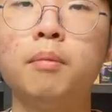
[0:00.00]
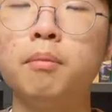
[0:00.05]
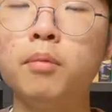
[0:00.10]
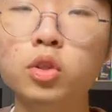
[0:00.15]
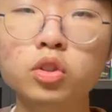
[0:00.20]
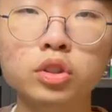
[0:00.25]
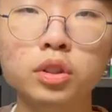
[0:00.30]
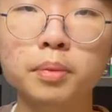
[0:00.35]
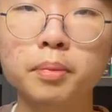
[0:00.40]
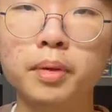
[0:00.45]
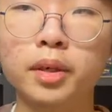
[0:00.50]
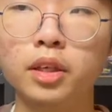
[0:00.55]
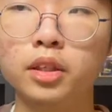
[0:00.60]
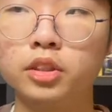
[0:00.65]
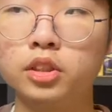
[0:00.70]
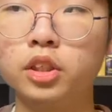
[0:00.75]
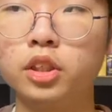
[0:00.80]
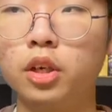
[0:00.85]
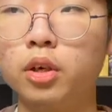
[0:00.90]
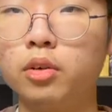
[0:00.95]
mostly because,
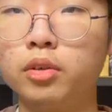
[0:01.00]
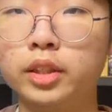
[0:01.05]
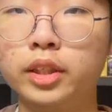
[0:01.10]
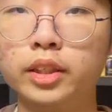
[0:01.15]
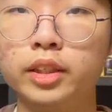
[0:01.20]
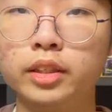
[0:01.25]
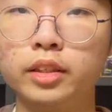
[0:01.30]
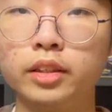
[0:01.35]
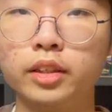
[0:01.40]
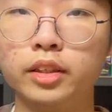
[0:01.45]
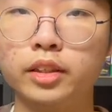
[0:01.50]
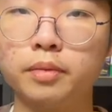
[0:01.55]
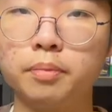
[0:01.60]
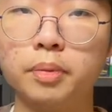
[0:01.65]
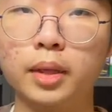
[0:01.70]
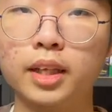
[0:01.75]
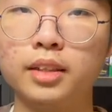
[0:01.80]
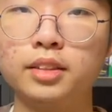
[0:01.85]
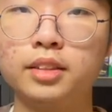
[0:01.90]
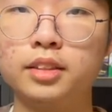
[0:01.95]
you know, he, he
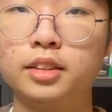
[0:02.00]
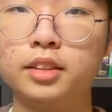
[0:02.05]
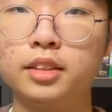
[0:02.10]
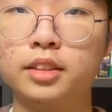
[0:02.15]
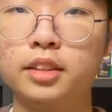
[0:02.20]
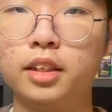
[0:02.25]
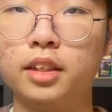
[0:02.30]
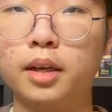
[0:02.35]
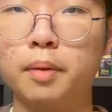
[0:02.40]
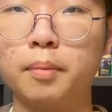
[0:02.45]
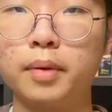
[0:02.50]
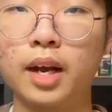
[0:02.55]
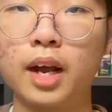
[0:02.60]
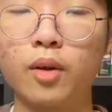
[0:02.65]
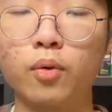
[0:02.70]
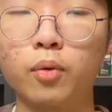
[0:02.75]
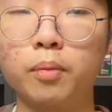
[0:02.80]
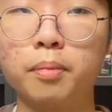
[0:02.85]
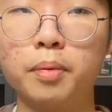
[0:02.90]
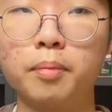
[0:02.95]
blinded his son. I mean, I
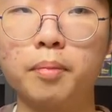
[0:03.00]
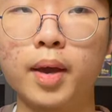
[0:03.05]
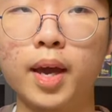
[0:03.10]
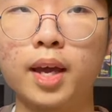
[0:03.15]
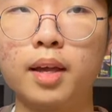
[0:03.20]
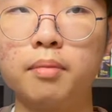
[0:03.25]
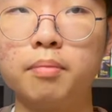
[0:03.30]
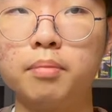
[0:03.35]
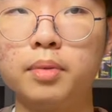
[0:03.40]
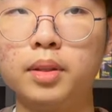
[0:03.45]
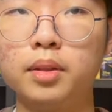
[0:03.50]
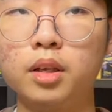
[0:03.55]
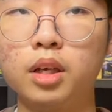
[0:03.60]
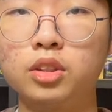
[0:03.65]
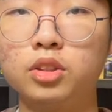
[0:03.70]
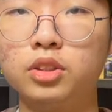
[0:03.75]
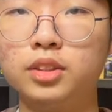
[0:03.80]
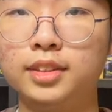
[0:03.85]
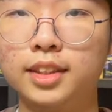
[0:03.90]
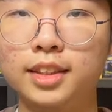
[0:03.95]
would be mad, but not
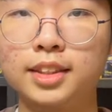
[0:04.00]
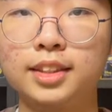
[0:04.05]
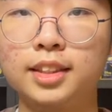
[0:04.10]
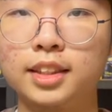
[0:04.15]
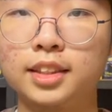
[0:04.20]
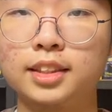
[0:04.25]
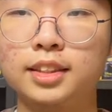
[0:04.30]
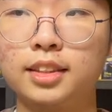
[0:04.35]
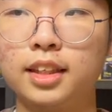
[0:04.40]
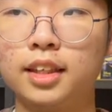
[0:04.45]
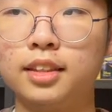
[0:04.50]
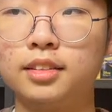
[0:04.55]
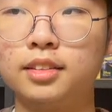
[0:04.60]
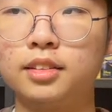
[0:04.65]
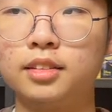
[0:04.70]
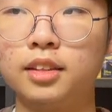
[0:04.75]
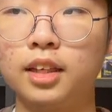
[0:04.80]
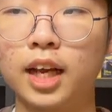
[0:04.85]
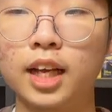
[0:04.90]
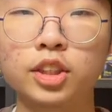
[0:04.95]
to this extent.
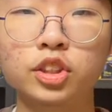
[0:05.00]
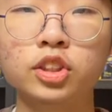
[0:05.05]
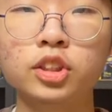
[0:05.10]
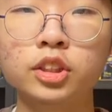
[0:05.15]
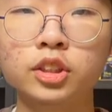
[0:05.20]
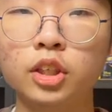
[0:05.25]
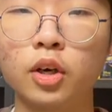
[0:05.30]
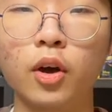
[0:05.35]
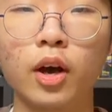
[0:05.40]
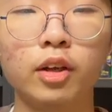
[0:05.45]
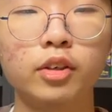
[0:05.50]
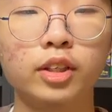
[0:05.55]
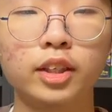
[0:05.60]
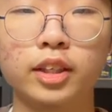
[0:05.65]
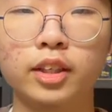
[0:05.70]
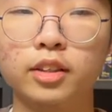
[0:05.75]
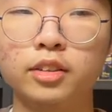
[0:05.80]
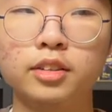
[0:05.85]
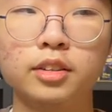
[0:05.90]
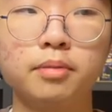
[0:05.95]
Actually, no, I would have
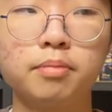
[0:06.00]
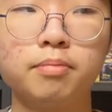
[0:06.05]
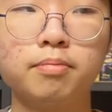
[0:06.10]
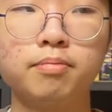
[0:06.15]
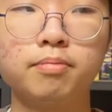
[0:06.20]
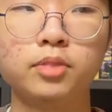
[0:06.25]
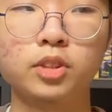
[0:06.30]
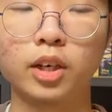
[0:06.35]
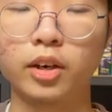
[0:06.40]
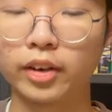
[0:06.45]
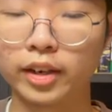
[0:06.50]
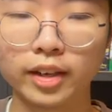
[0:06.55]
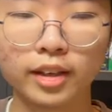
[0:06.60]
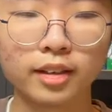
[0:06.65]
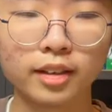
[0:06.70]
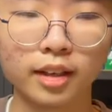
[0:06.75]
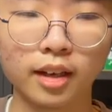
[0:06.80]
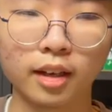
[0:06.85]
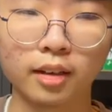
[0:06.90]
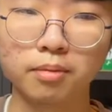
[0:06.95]
killed him. Sorry.
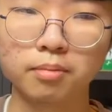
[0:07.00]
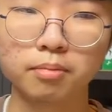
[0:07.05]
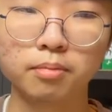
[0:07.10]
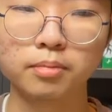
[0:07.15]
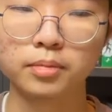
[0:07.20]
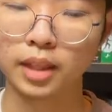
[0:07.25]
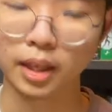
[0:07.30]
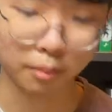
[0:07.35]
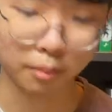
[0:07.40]
Um, yeah,